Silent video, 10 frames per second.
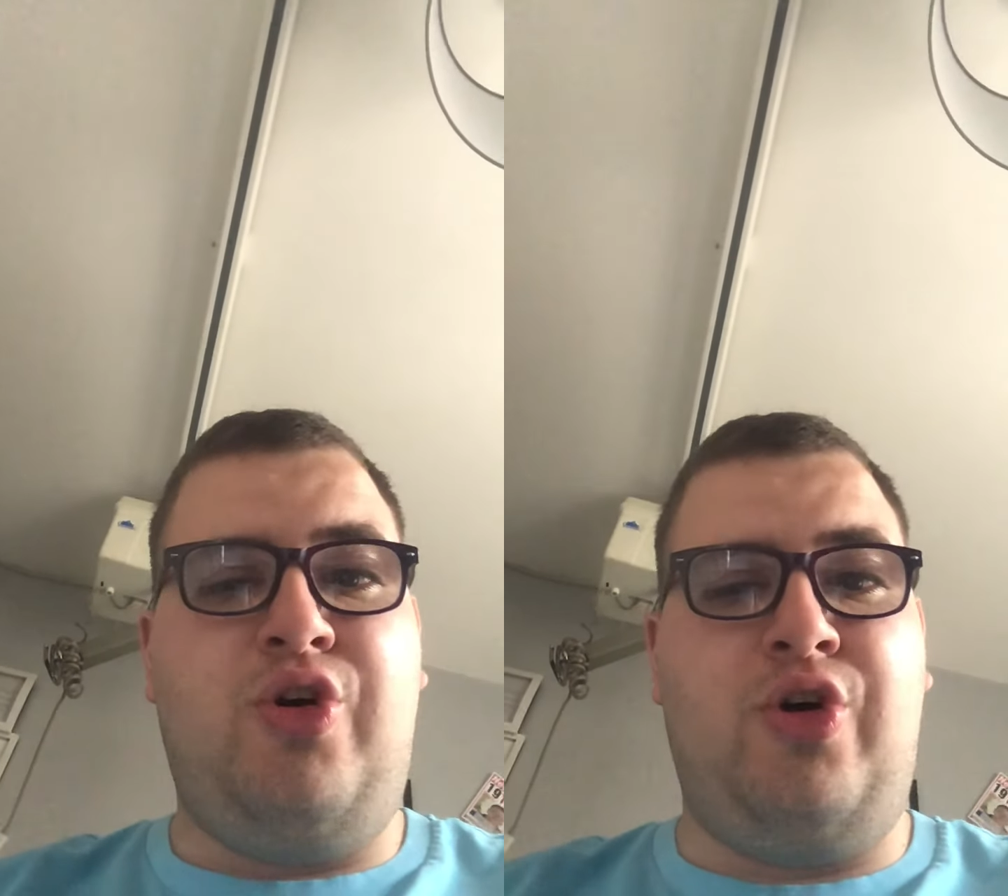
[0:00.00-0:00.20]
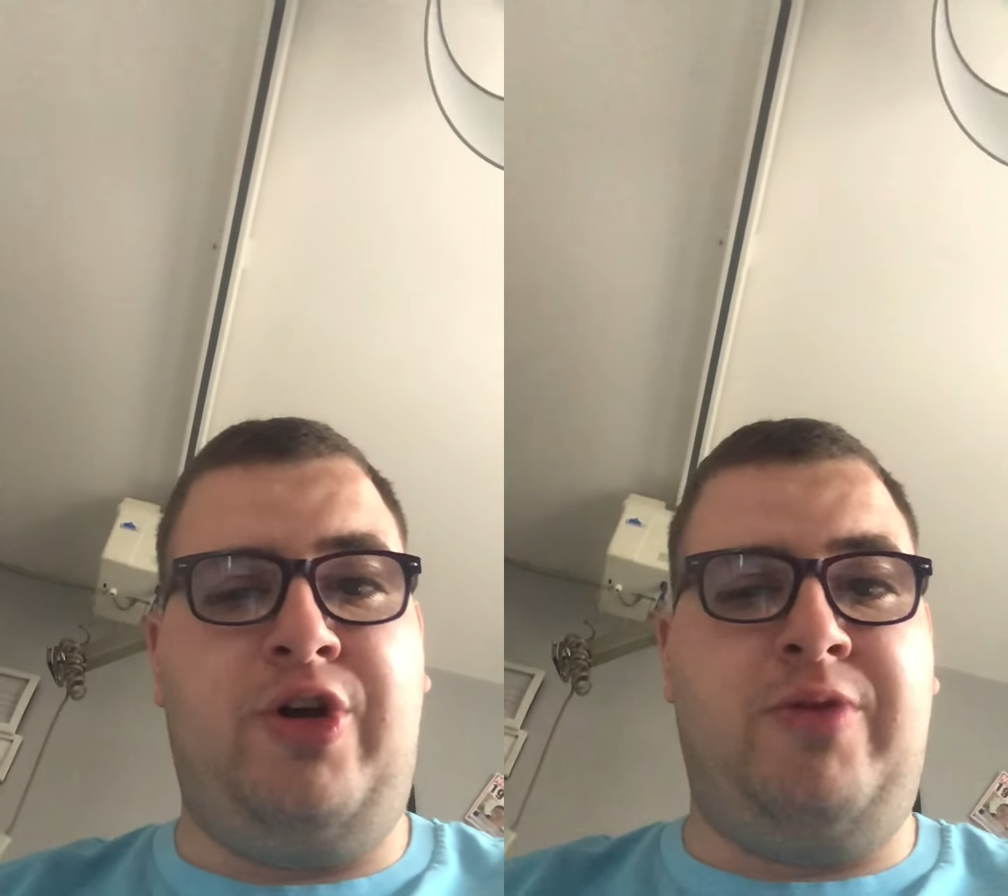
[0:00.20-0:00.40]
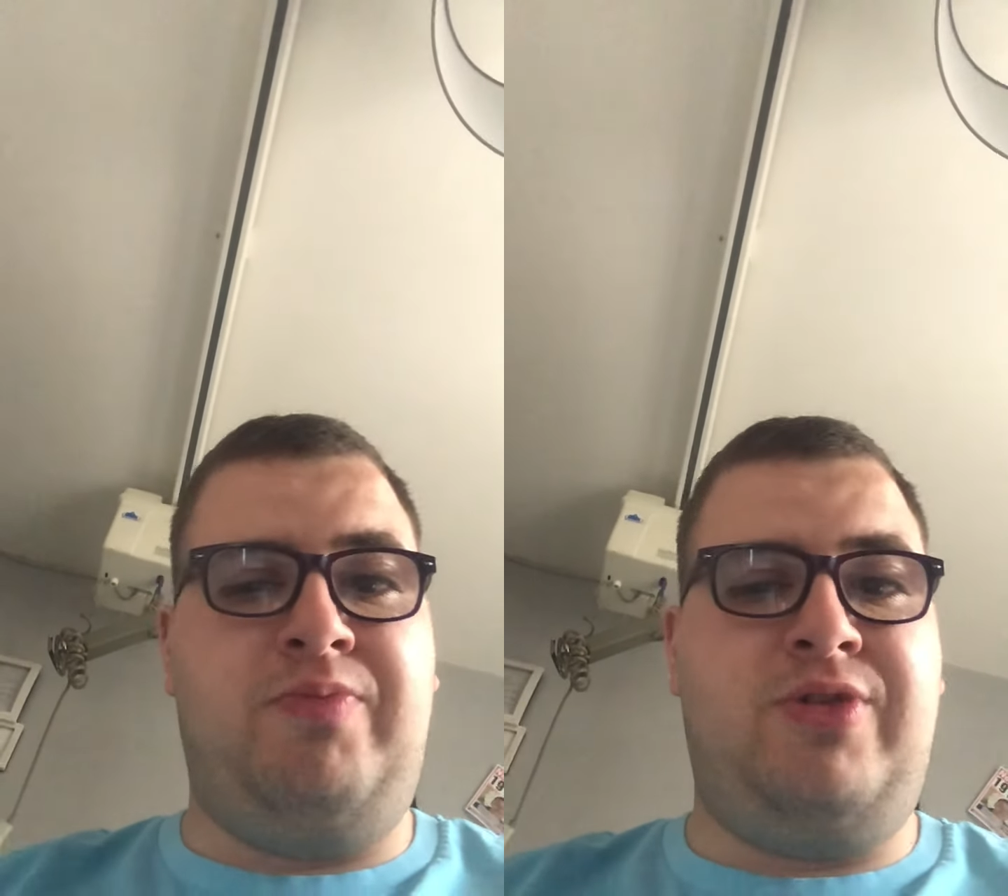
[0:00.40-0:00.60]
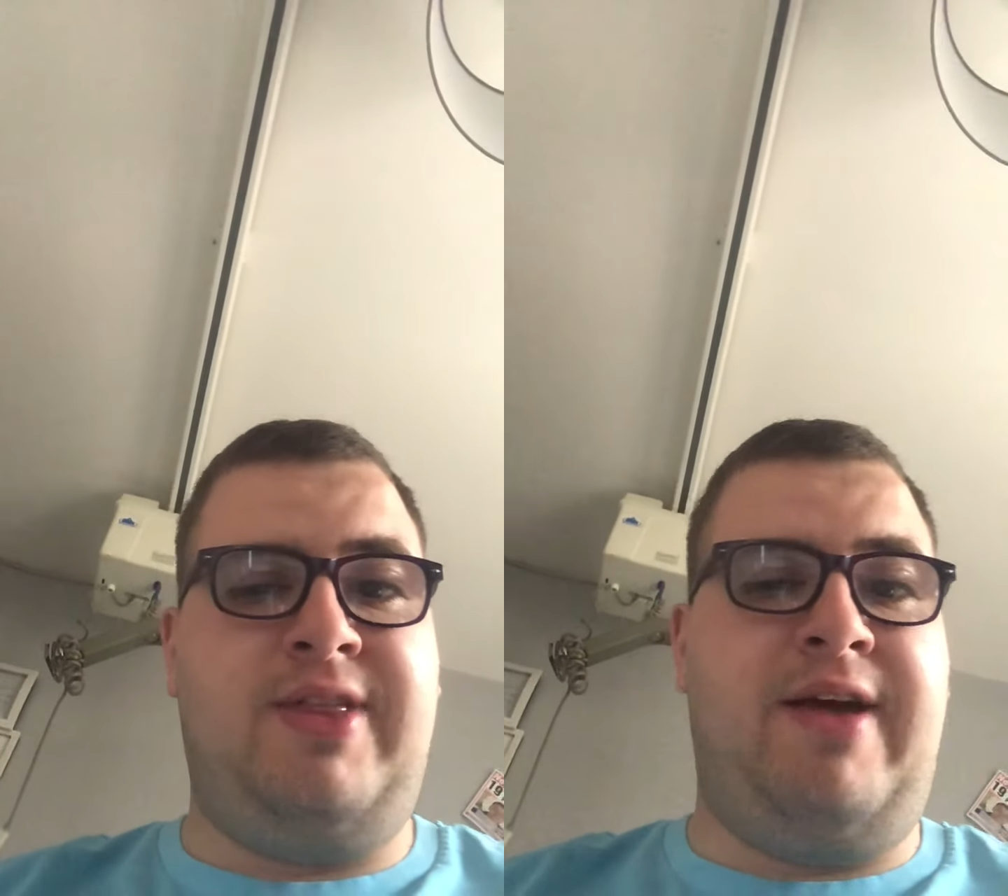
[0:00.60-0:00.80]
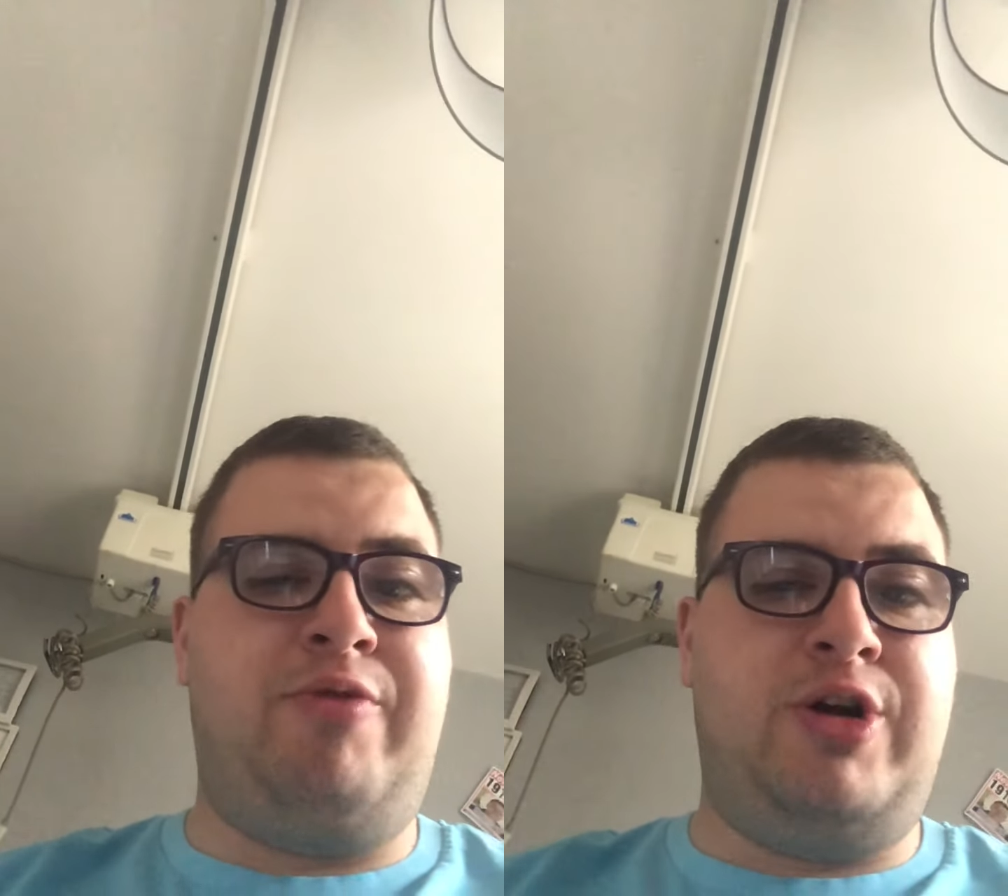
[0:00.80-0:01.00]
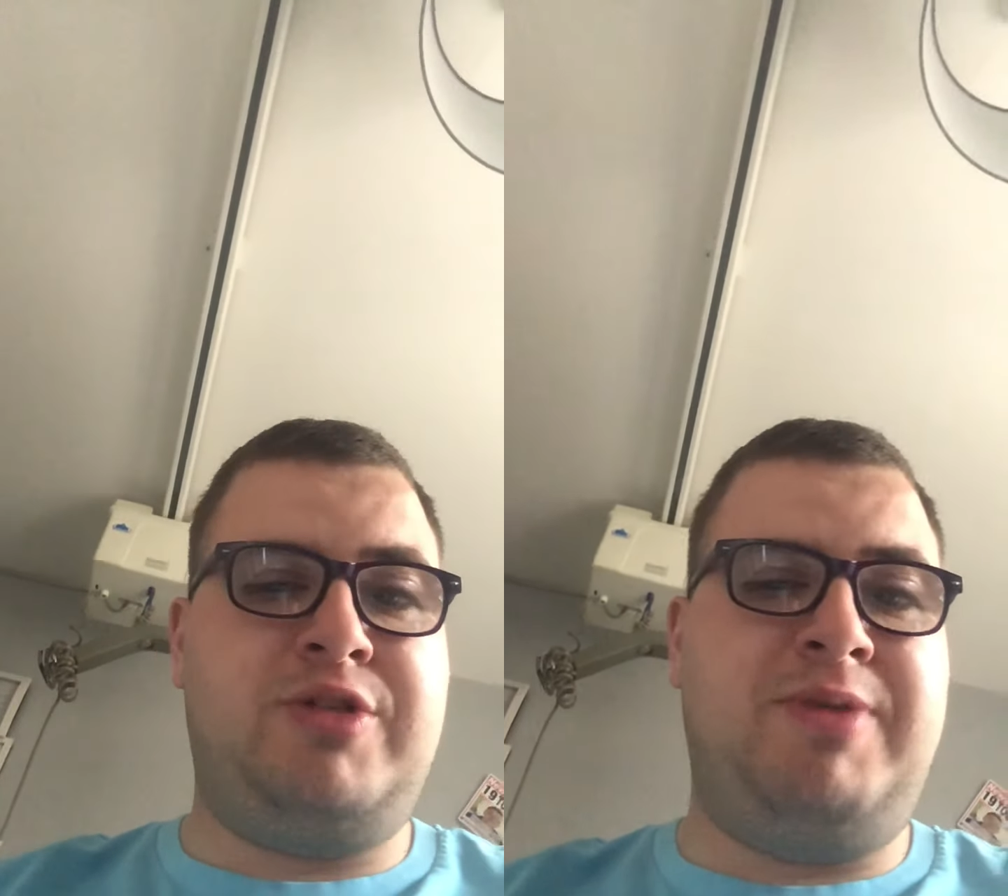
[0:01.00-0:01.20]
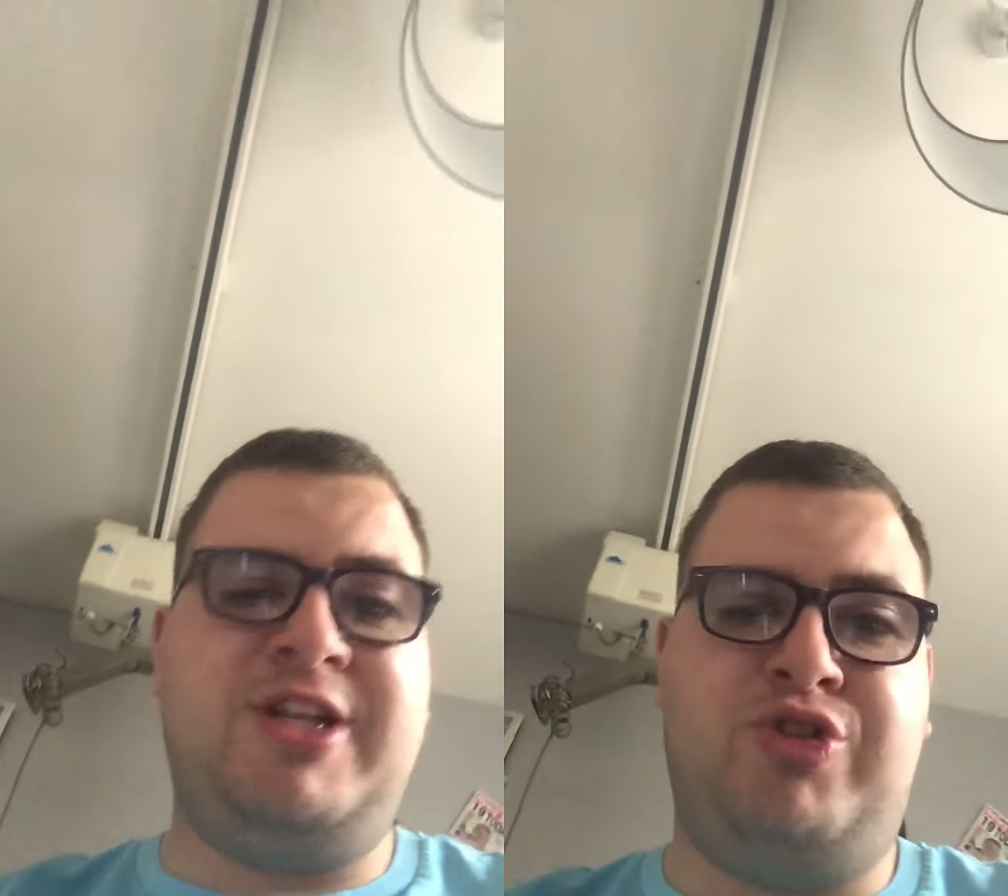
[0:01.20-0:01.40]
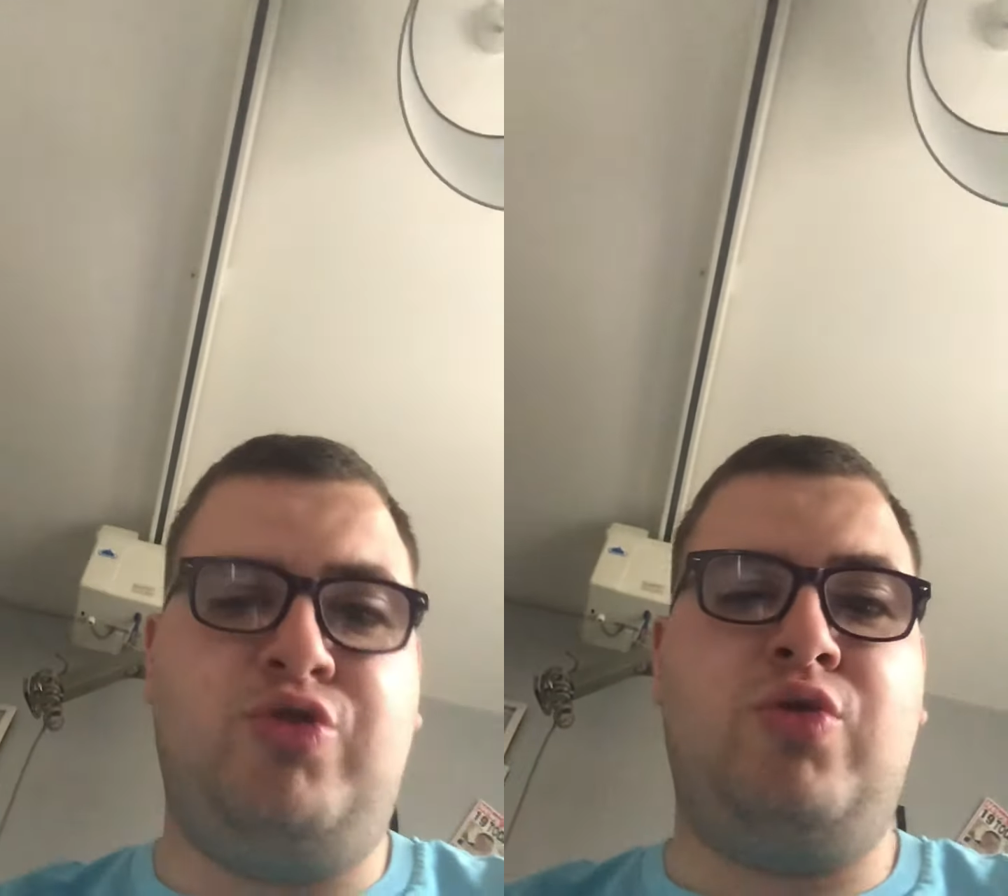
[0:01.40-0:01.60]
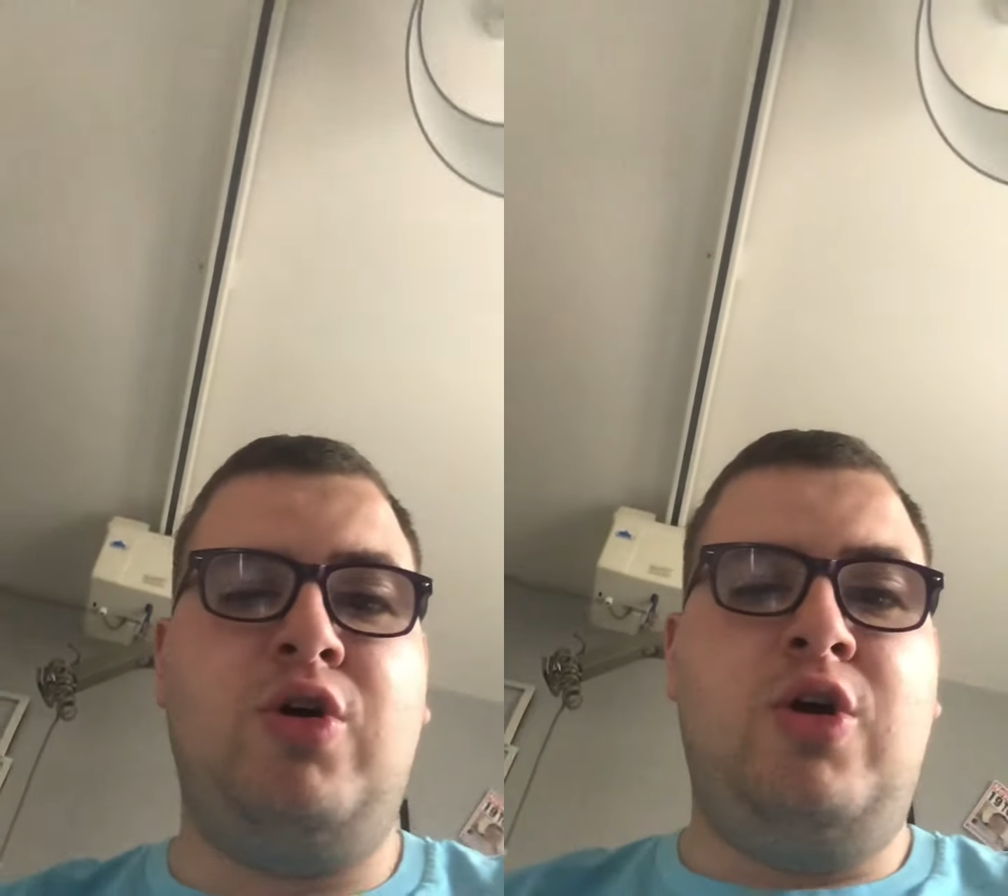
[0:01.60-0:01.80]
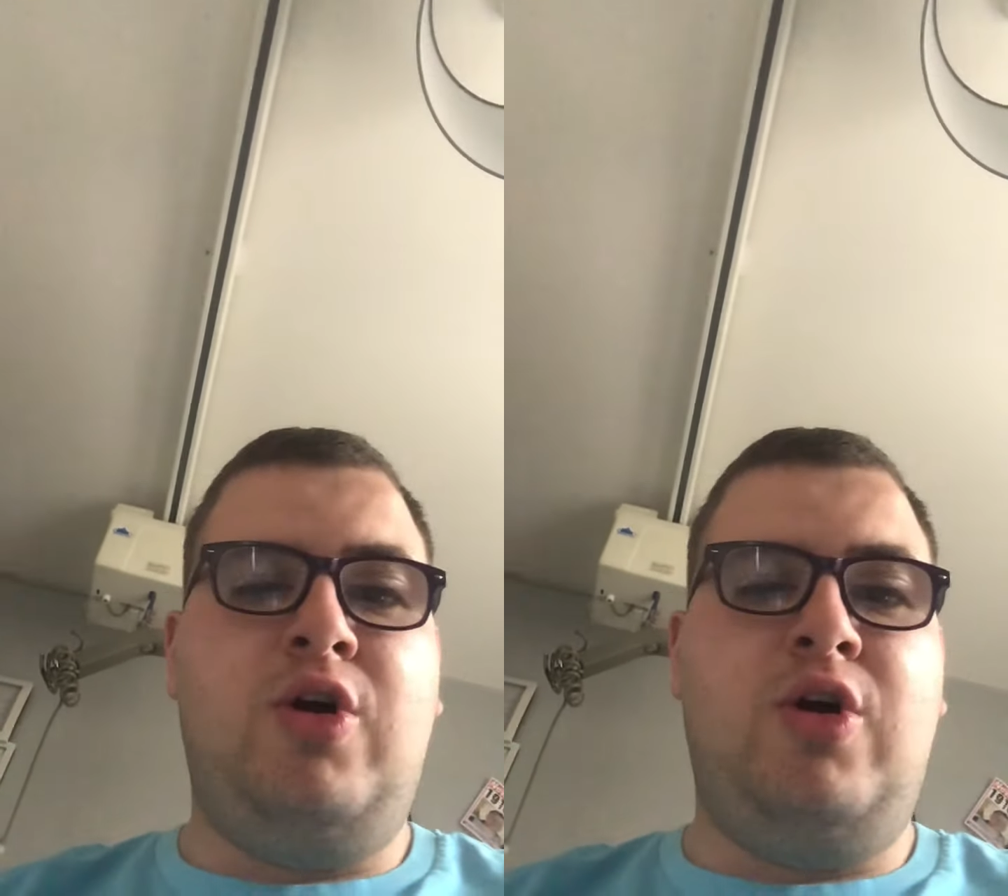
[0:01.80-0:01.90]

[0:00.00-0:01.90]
on a network special